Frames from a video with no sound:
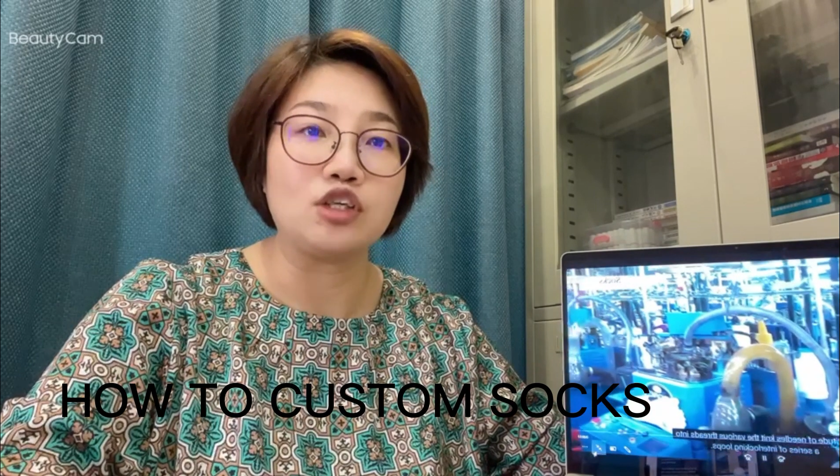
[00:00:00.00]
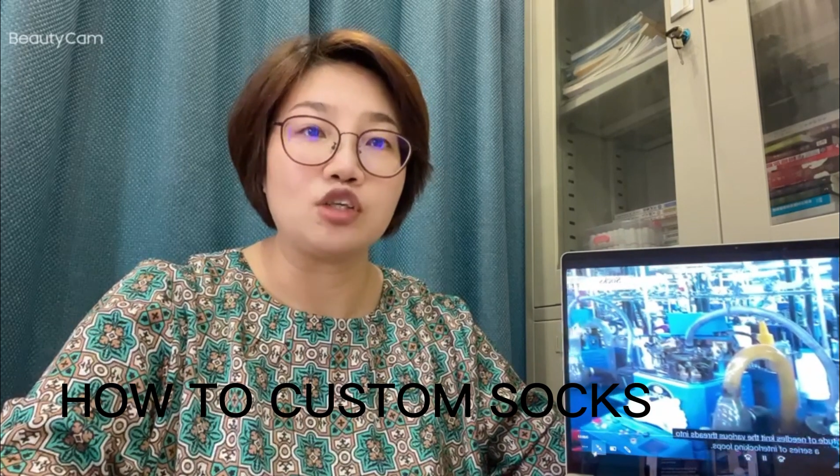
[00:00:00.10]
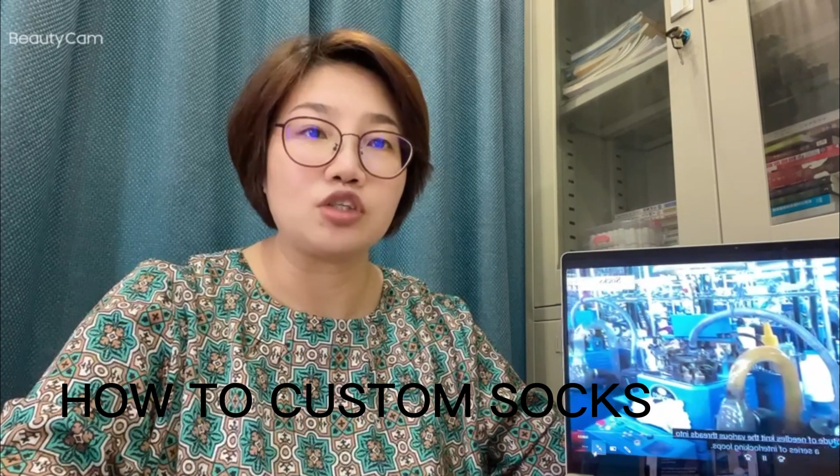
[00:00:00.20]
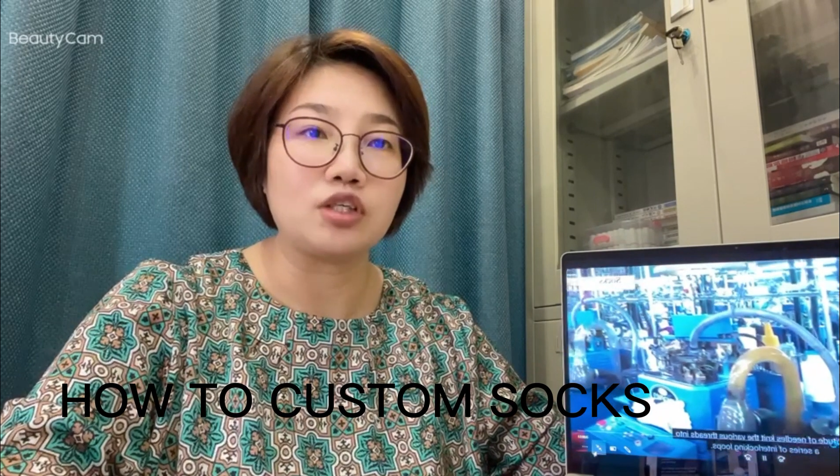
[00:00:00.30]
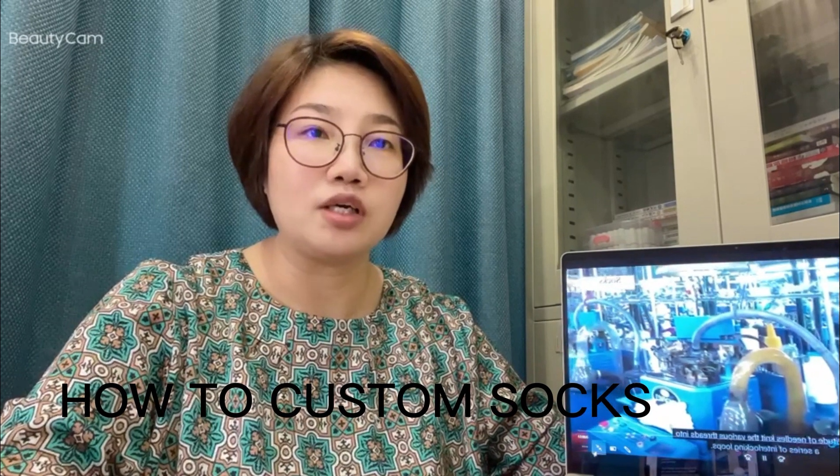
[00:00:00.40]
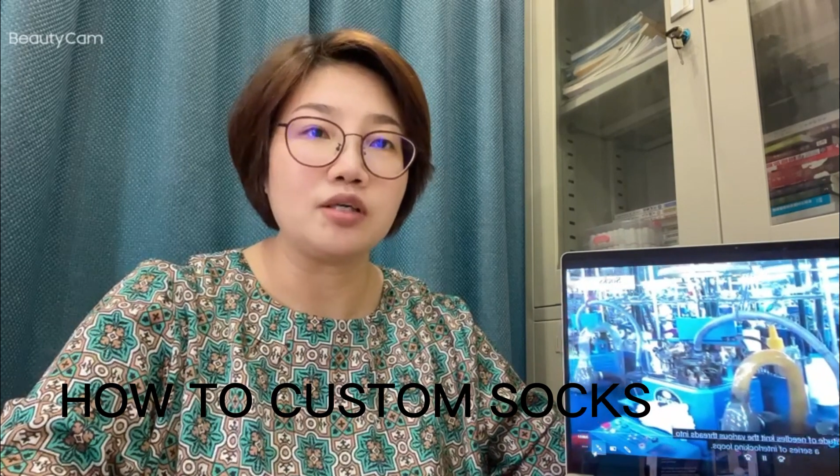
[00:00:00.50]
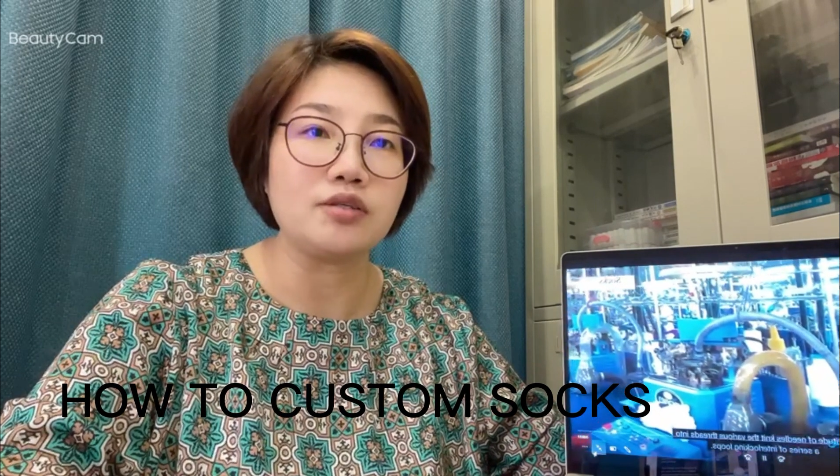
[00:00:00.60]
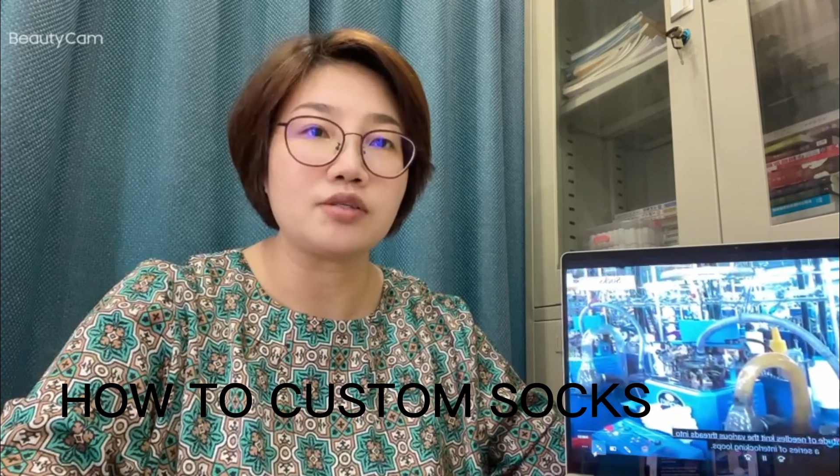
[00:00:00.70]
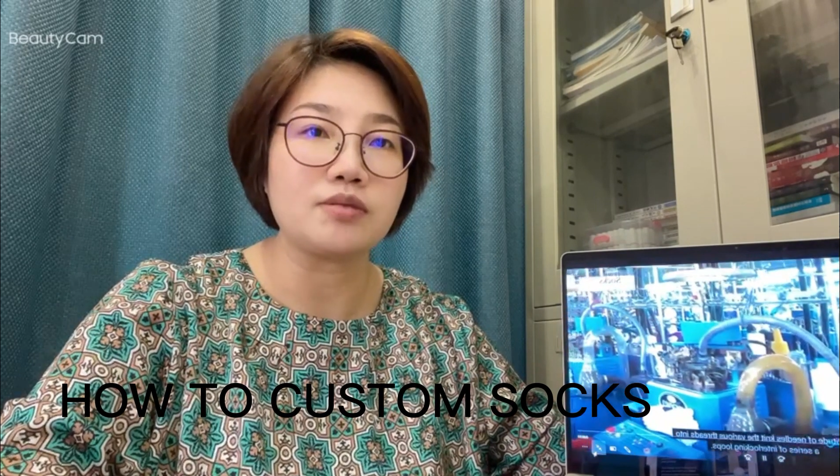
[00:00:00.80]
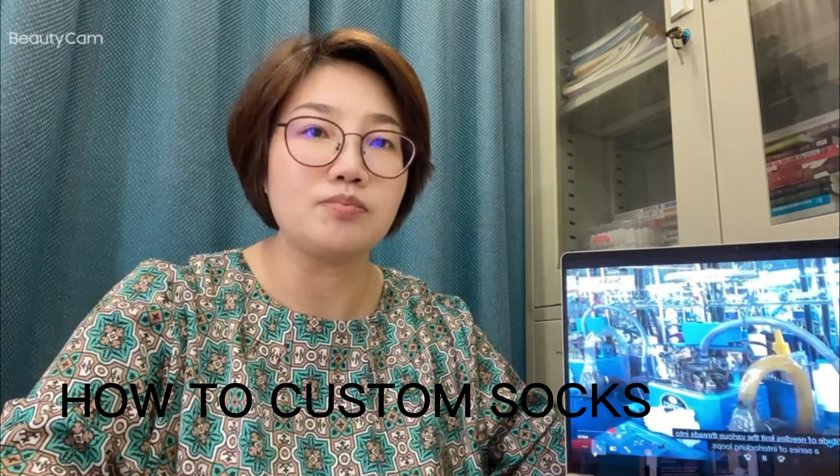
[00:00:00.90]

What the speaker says: your socks.